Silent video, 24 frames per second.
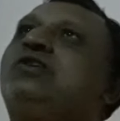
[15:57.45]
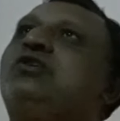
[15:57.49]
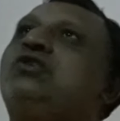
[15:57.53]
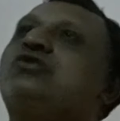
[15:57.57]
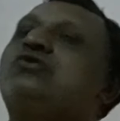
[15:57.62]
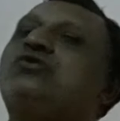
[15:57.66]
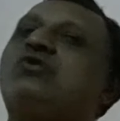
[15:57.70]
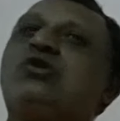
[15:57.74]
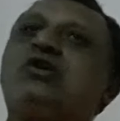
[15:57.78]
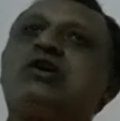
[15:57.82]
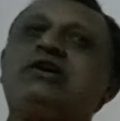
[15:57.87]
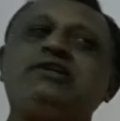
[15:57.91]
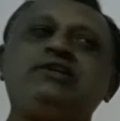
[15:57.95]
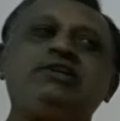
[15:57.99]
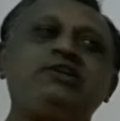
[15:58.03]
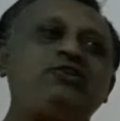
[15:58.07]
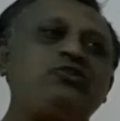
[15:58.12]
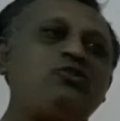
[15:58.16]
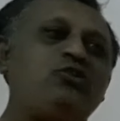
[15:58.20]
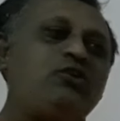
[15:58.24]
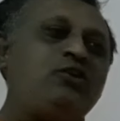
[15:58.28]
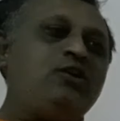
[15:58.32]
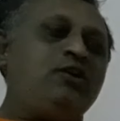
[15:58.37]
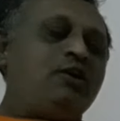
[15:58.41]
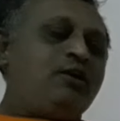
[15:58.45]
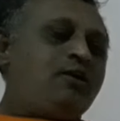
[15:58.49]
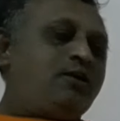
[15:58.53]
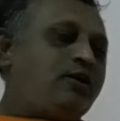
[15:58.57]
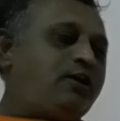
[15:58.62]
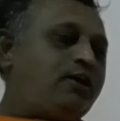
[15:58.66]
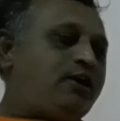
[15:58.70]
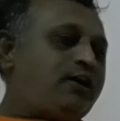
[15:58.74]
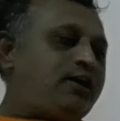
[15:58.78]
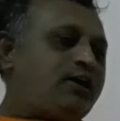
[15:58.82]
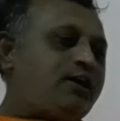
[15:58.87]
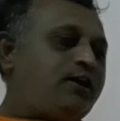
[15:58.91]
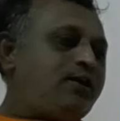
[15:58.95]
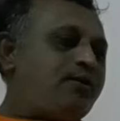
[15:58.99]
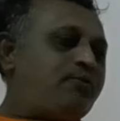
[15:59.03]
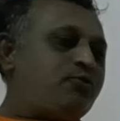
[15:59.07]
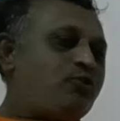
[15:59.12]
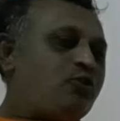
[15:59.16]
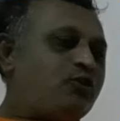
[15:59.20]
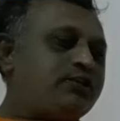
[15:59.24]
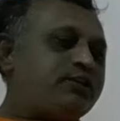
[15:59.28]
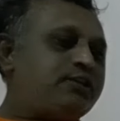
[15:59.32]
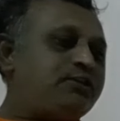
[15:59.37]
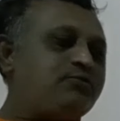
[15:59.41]
So I did not. I have
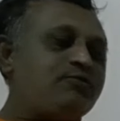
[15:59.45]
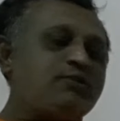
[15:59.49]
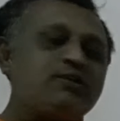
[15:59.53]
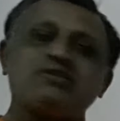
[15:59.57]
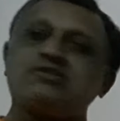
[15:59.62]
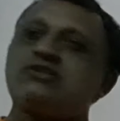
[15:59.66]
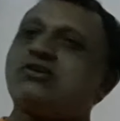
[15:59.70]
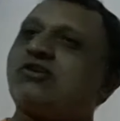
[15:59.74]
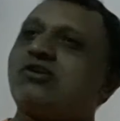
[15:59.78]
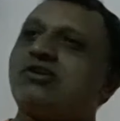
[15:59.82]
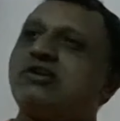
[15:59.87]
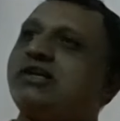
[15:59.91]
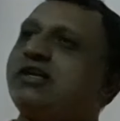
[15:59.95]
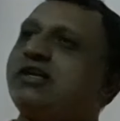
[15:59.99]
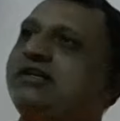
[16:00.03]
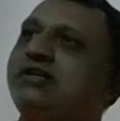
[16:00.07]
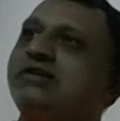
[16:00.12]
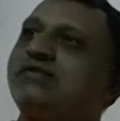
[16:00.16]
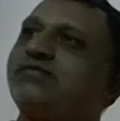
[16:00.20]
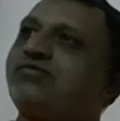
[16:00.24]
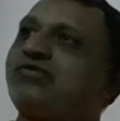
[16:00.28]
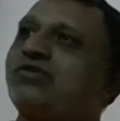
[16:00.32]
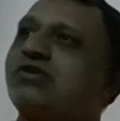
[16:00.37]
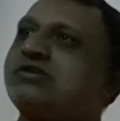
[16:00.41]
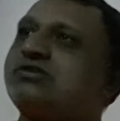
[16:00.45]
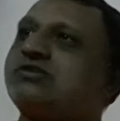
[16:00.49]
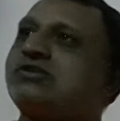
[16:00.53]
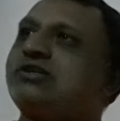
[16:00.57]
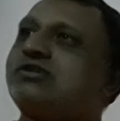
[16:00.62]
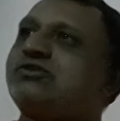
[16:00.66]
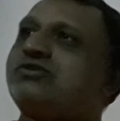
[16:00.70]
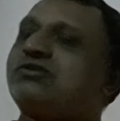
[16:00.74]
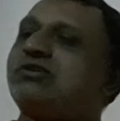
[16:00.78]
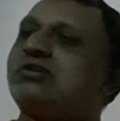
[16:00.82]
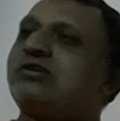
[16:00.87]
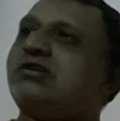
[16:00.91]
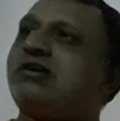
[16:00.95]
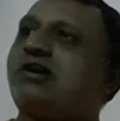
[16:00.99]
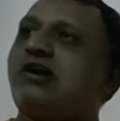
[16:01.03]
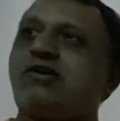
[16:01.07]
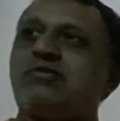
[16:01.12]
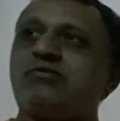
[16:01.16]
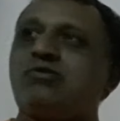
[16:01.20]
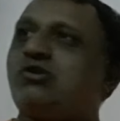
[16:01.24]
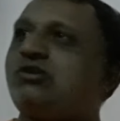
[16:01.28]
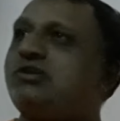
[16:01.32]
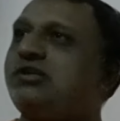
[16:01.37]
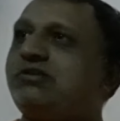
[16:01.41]
not invested on infrastructure. I
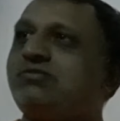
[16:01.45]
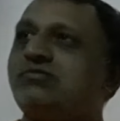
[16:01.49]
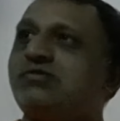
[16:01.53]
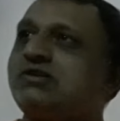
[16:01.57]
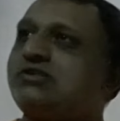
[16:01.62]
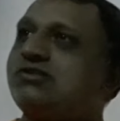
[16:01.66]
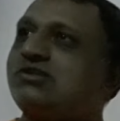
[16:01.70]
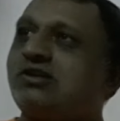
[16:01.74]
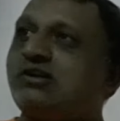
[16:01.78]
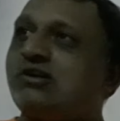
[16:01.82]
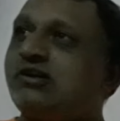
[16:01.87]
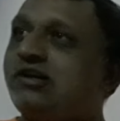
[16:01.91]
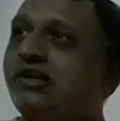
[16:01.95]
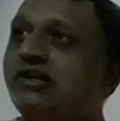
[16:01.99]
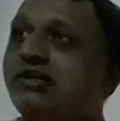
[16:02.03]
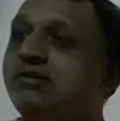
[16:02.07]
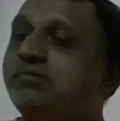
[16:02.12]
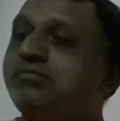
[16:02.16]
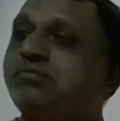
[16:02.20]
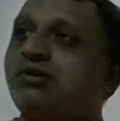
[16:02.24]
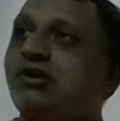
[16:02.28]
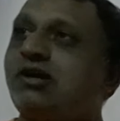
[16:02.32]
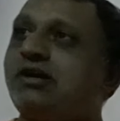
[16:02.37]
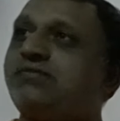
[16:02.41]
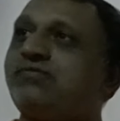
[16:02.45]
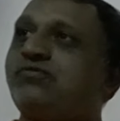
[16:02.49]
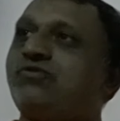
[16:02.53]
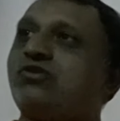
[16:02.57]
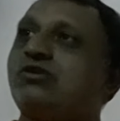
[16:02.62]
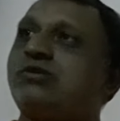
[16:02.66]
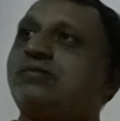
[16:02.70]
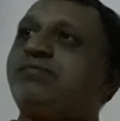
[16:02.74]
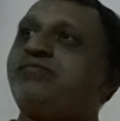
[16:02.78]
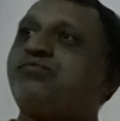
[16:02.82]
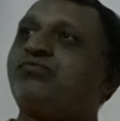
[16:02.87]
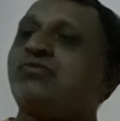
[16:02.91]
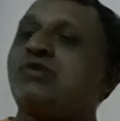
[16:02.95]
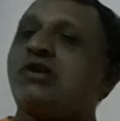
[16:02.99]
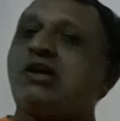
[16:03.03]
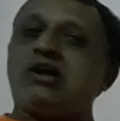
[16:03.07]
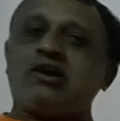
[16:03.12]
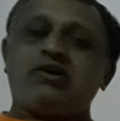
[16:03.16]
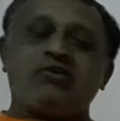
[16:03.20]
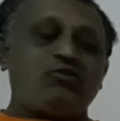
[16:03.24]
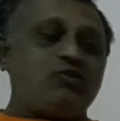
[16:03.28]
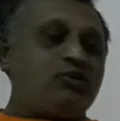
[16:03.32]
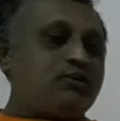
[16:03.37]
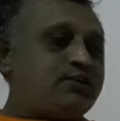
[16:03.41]
have not invested on any platform. I
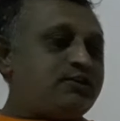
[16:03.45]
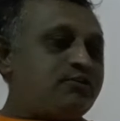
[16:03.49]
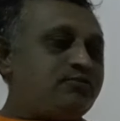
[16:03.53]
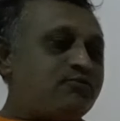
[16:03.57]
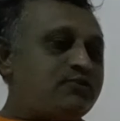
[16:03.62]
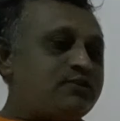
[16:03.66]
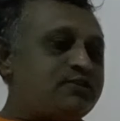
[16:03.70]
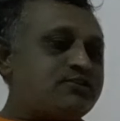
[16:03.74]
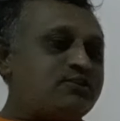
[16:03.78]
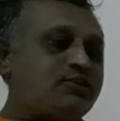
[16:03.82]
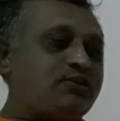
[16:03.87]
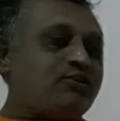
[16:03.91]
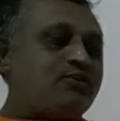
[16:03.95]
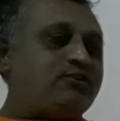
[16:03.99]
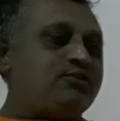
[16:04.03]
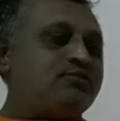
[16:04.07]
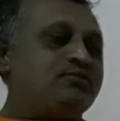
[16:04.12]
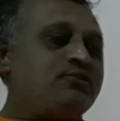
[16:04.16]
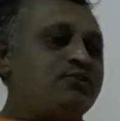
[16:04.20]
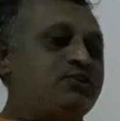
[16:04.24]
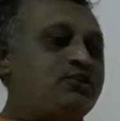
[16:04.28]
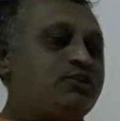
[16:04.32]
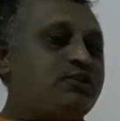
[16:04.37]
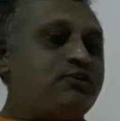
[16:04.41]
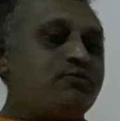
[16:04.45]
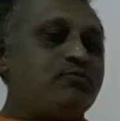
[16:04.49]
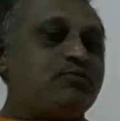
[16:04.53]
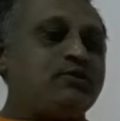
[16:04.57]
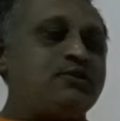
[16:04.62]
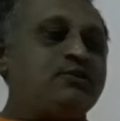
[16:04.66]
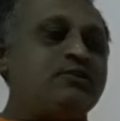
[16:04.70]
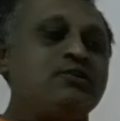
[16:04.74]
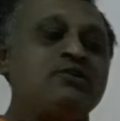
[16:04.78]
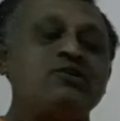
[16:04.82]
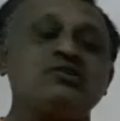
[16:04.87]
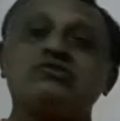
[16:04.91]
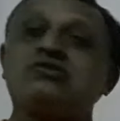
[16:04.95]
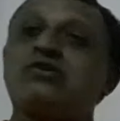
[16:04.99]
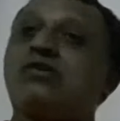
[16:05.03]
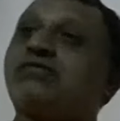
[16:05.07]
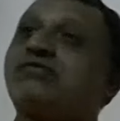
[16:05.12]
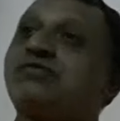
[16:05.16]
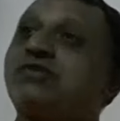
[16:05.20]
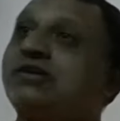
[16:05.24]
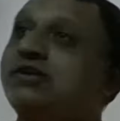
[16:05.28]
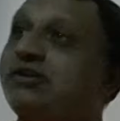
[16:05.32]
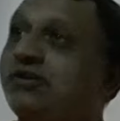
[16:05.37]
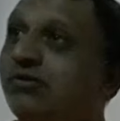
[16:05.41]
have not invested on even
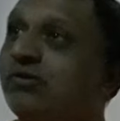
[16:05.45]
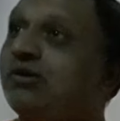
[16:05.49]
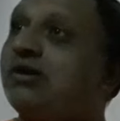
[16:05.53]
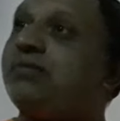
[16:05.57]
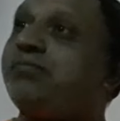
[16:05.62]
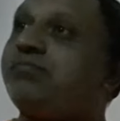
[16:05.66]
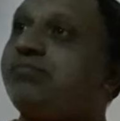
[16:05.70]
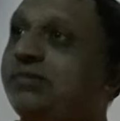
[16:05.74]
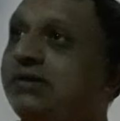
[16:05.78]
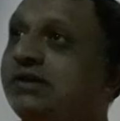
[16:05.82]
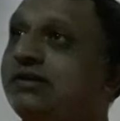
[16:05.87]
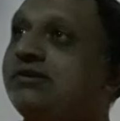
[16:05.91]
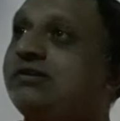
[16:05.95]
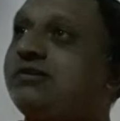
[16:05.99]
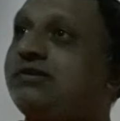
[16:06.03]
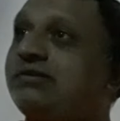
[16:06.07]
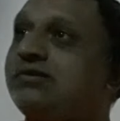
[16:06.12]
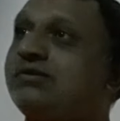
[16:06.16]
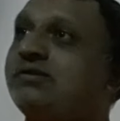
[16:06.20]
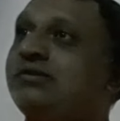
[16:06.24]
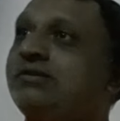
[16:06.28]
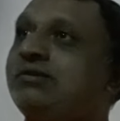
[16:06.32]
software development.